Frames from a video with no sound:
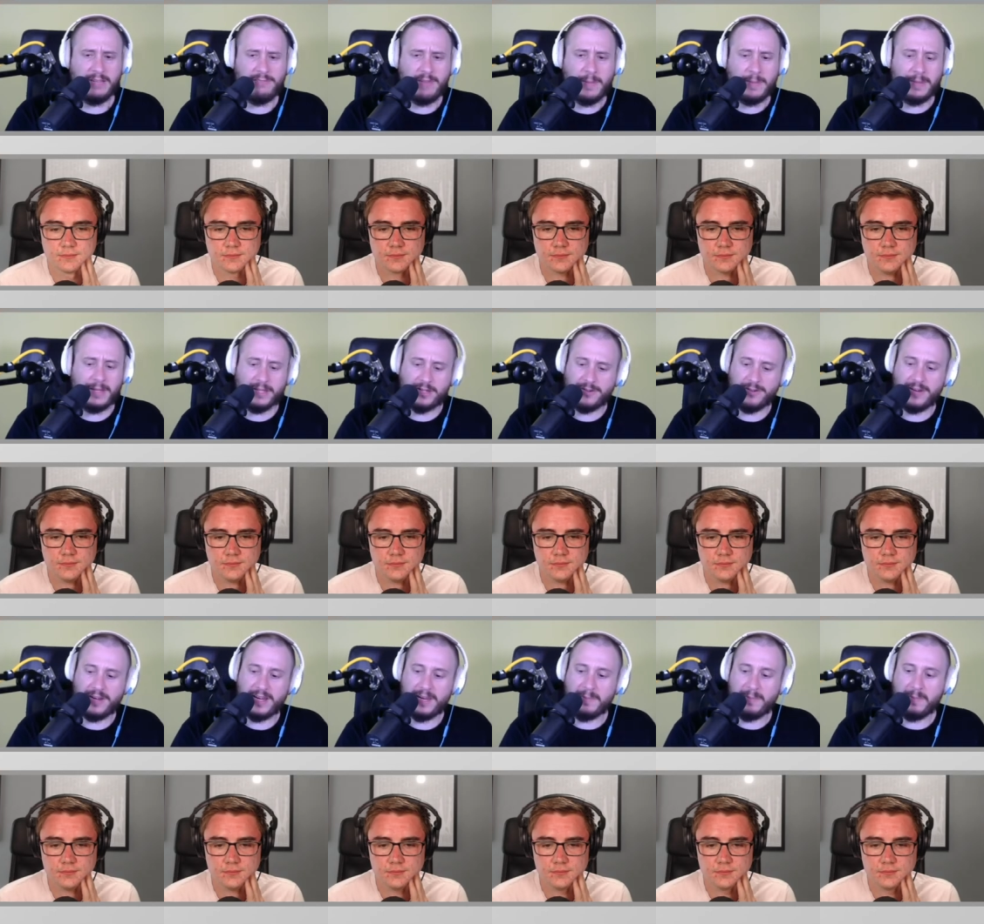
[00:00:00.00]
Speaker 1: a rib
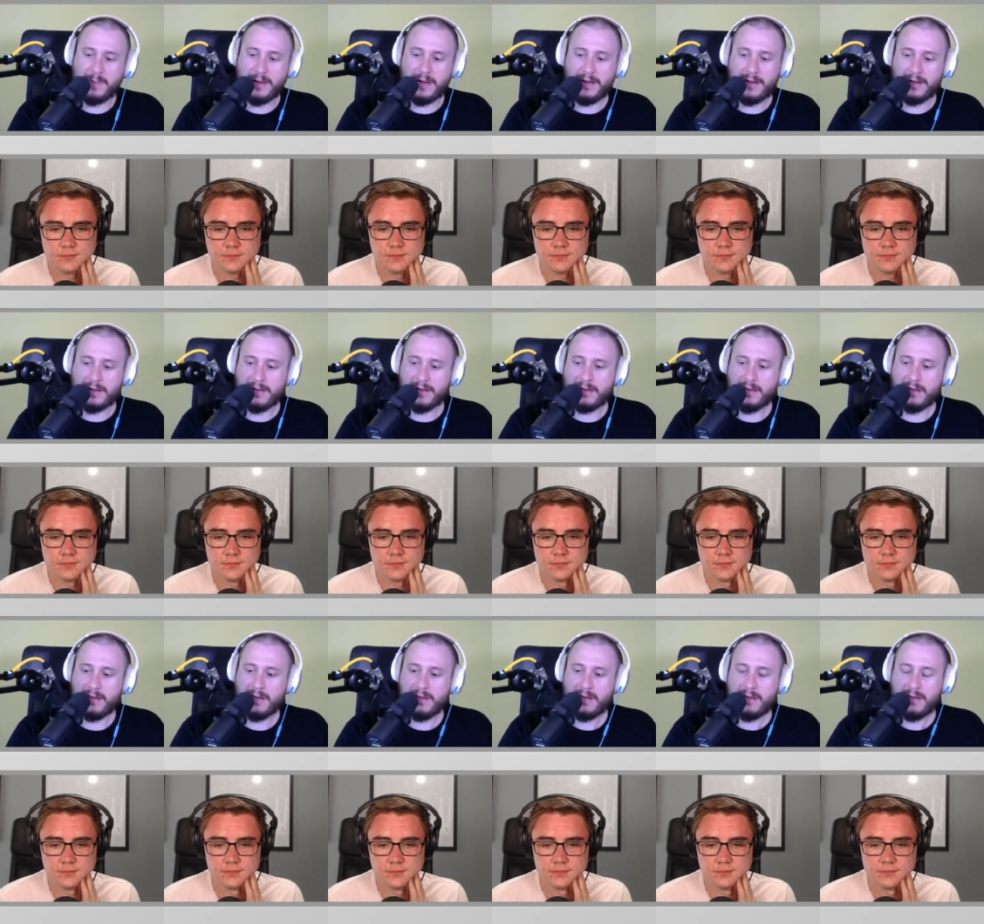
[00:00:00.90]
injury, but
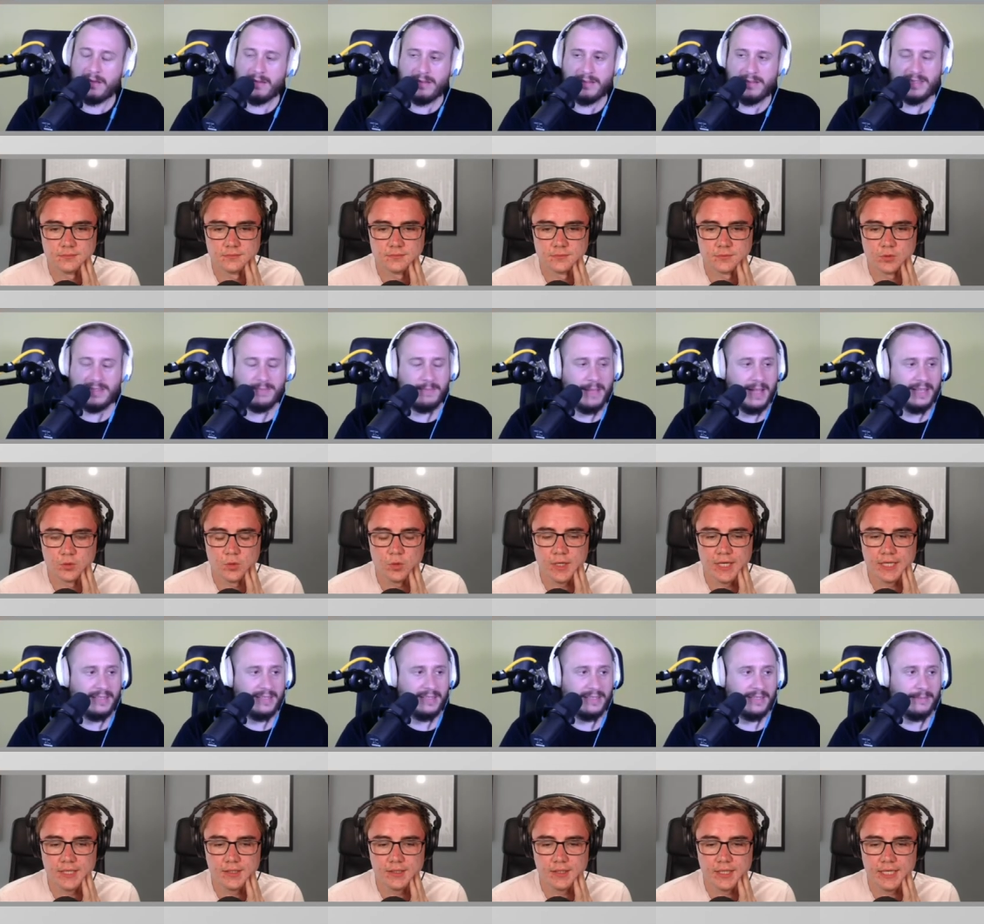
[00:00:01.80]
doesn't
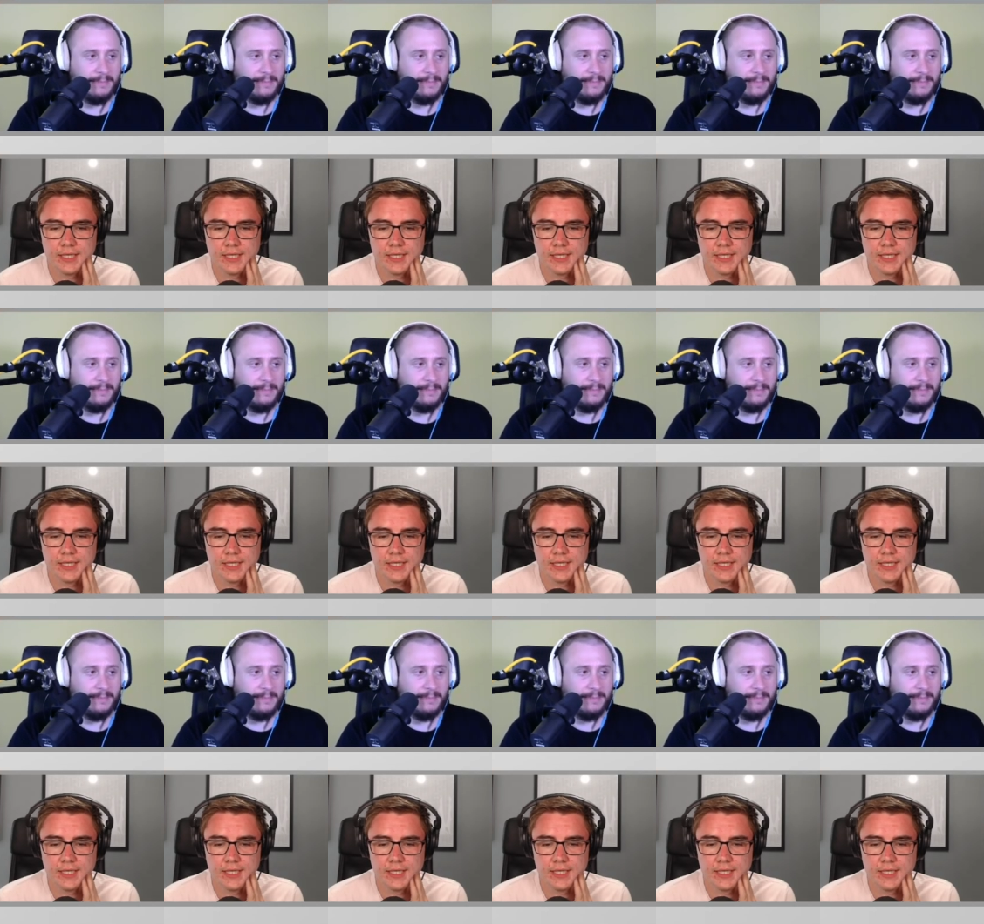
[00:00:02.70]
matter. Does